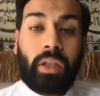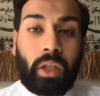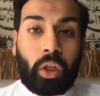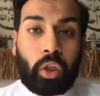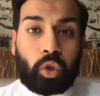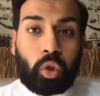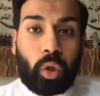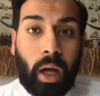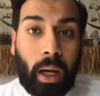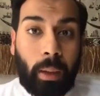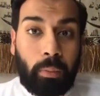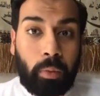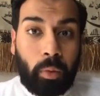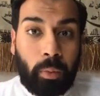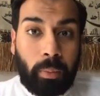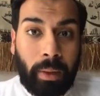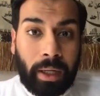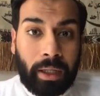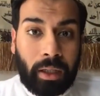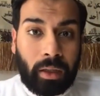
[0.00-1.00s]
So Abu
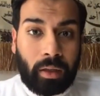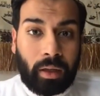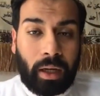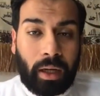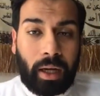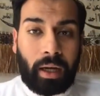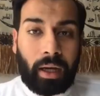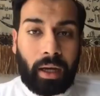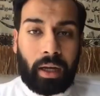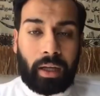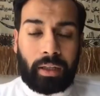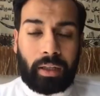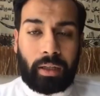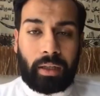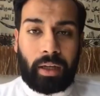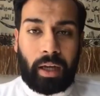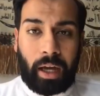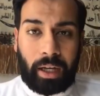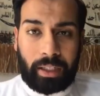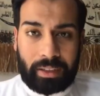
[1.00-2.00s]
Bakr,
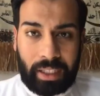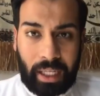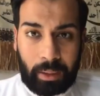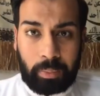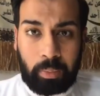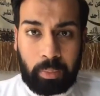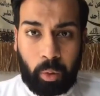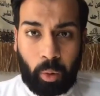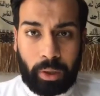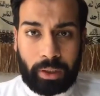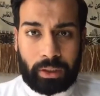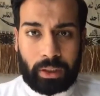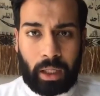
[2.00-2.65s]
at that point,